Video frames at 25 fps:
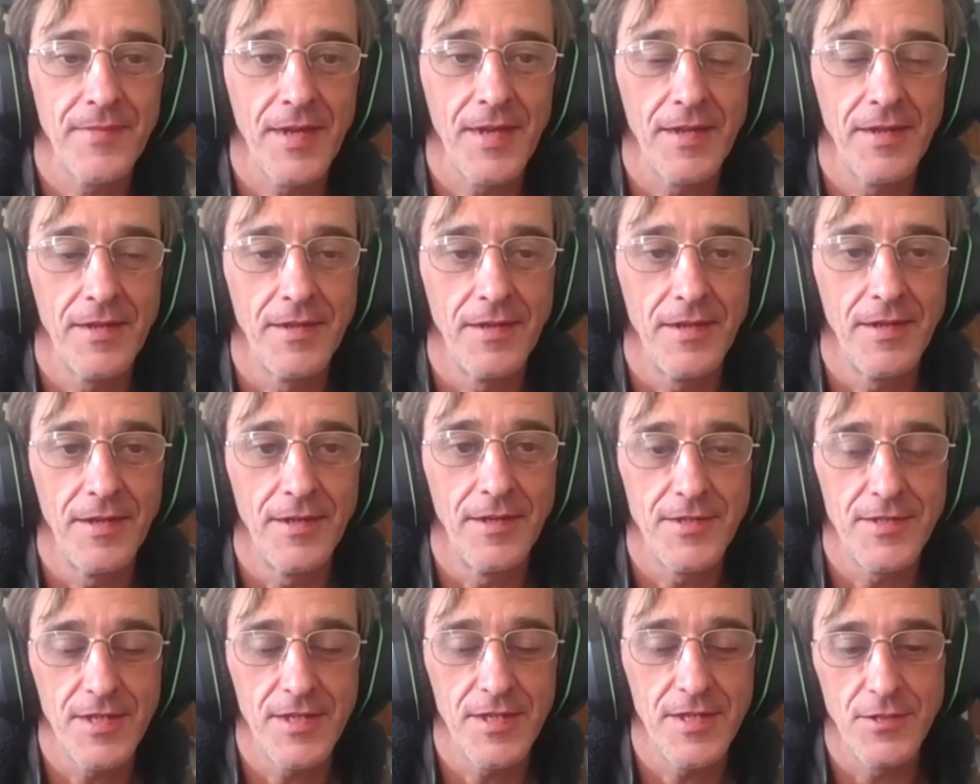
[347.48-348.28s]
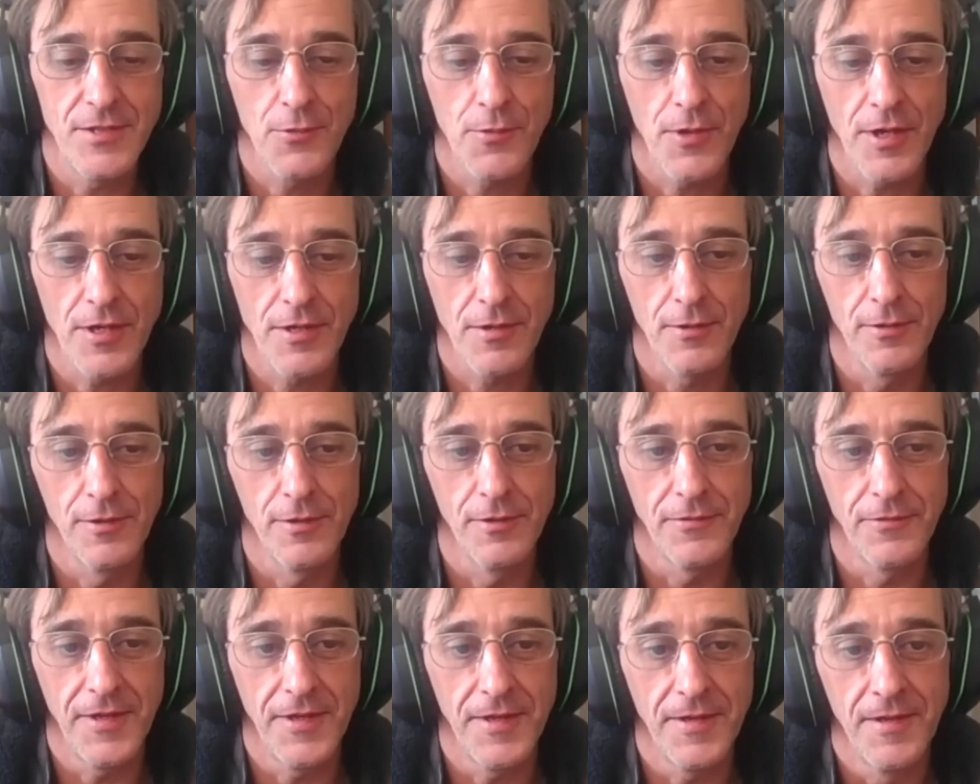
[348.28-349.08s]
It's quite cold
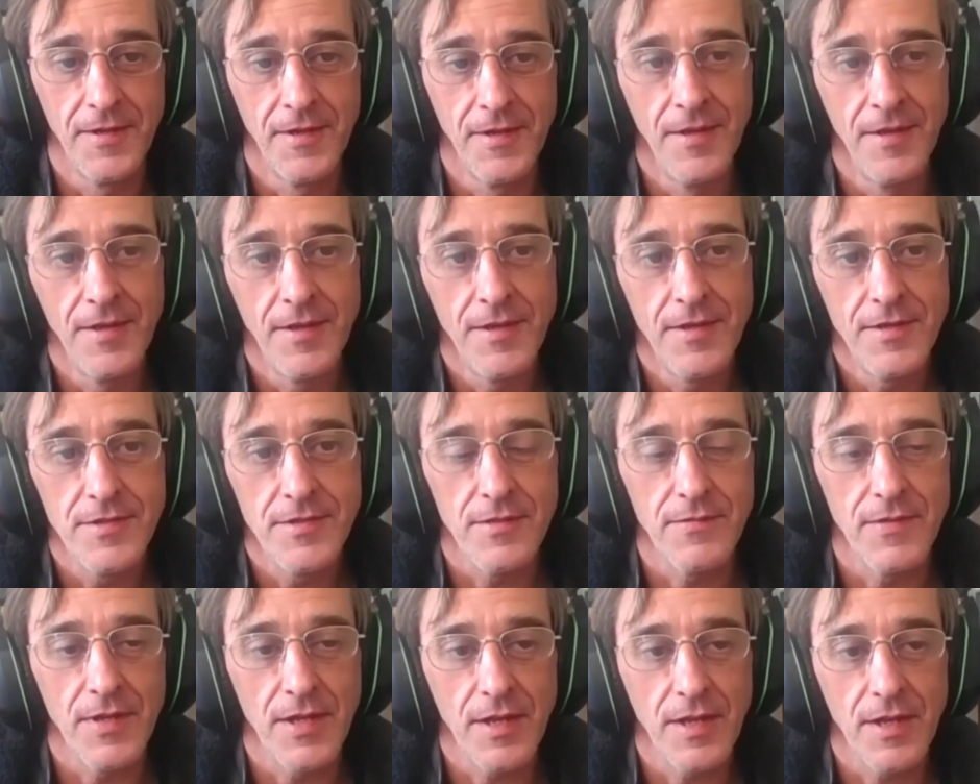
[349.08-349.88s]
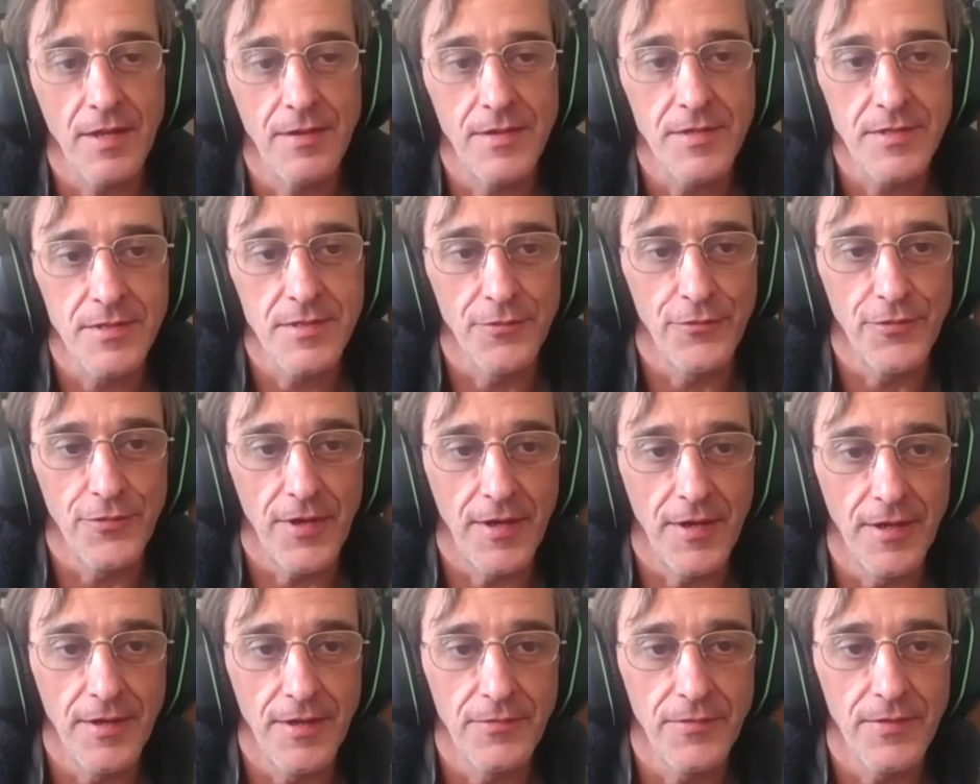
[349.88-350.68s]
there. So they cannot
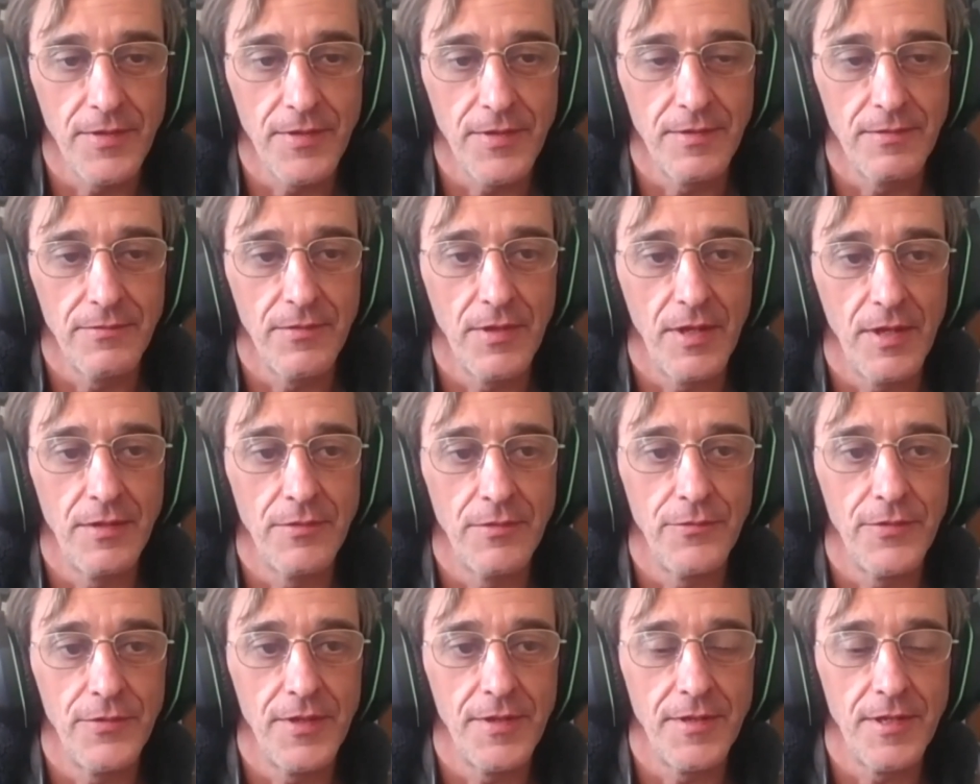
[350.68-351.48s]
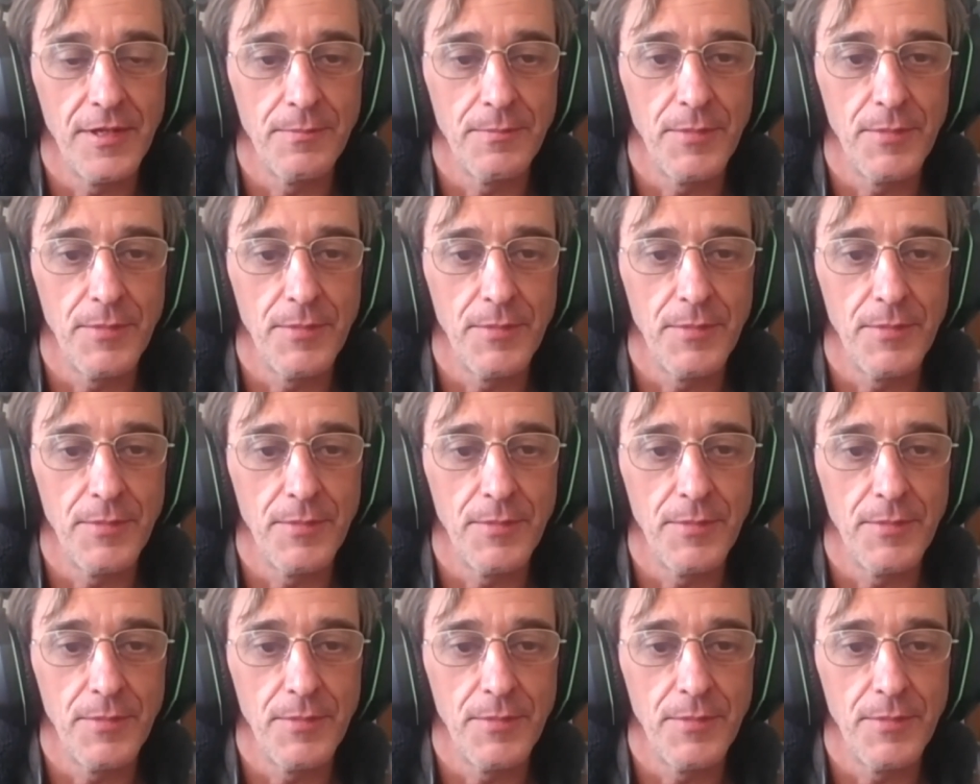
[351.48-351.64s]
survive in Vienna.